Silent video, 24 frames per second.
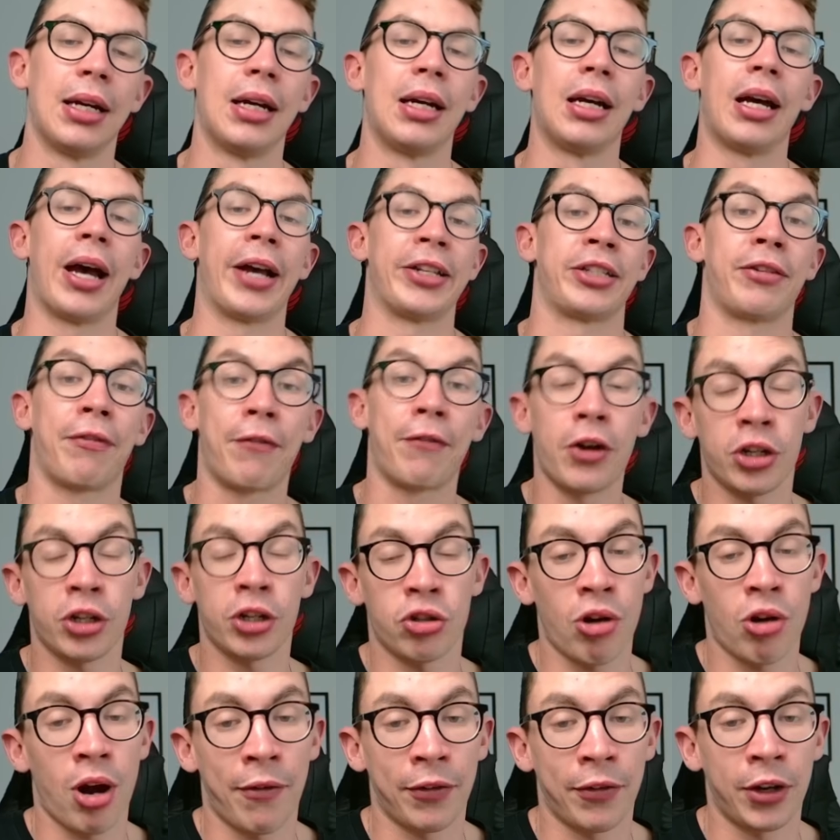As the first
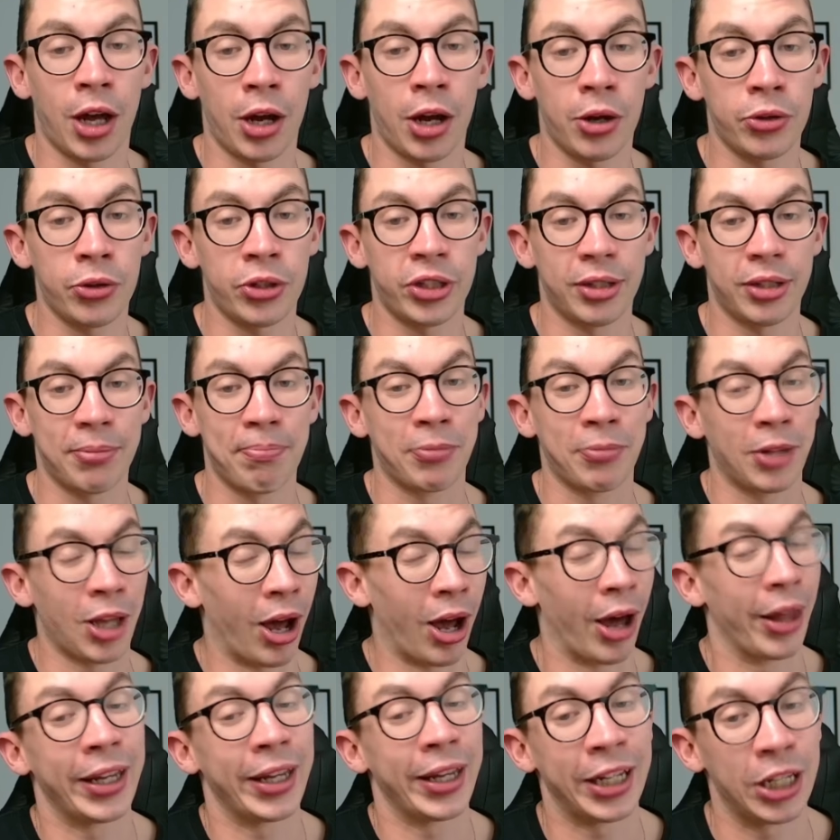draft goes,
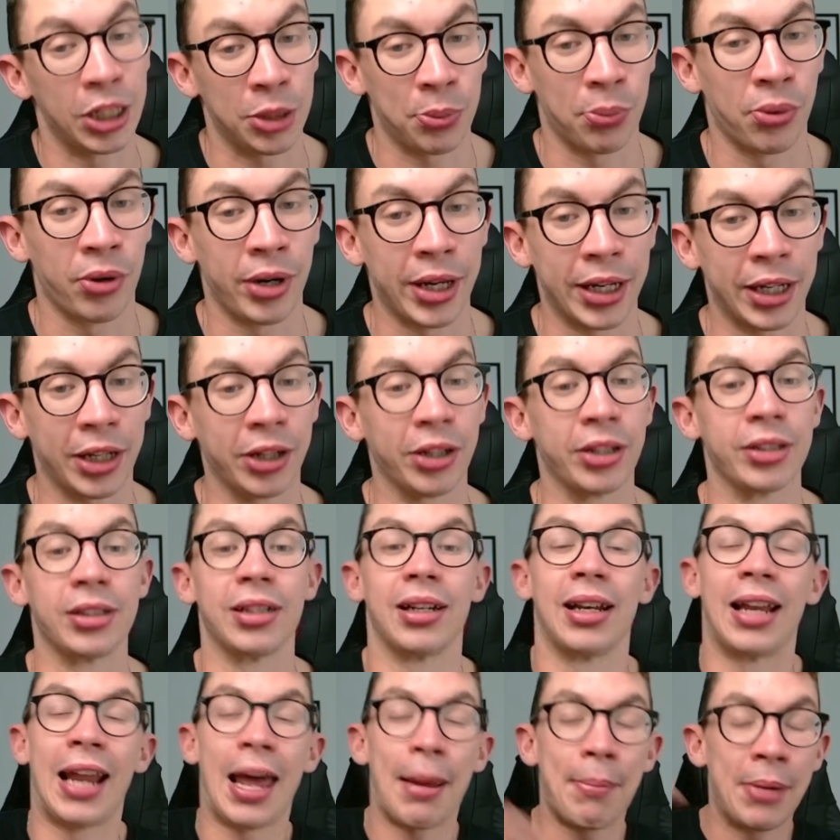I think it's pretty good.
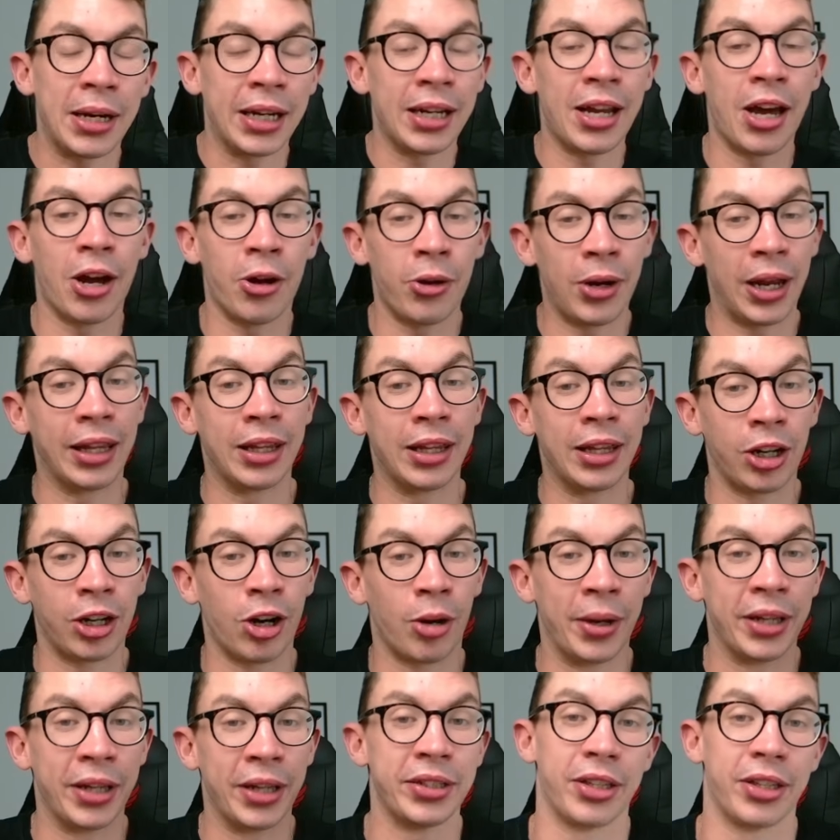Let me know in the
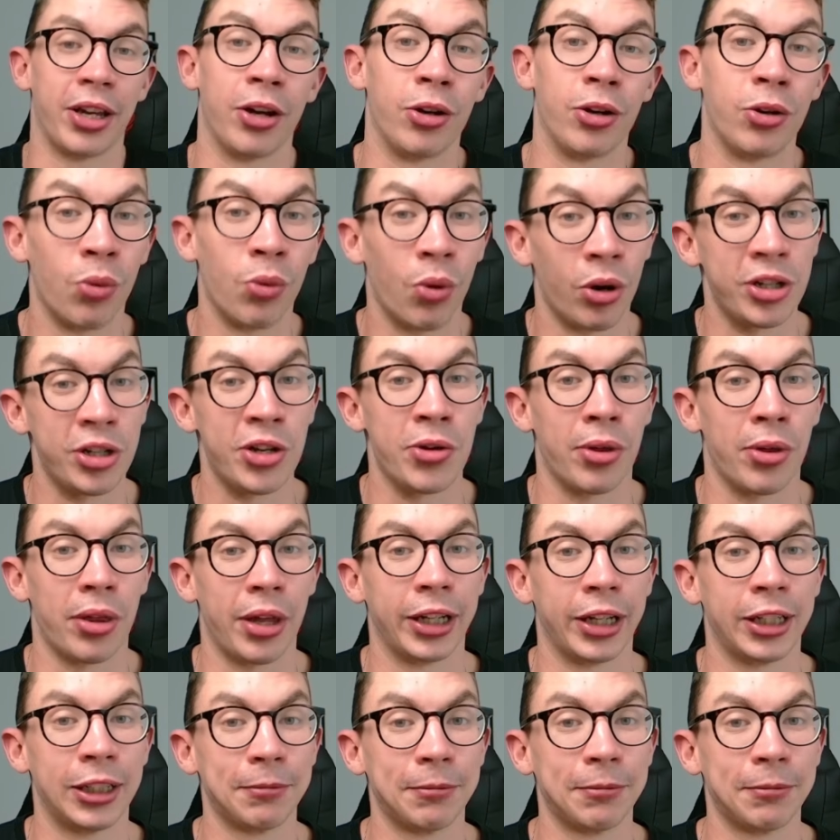comments, though, what you think.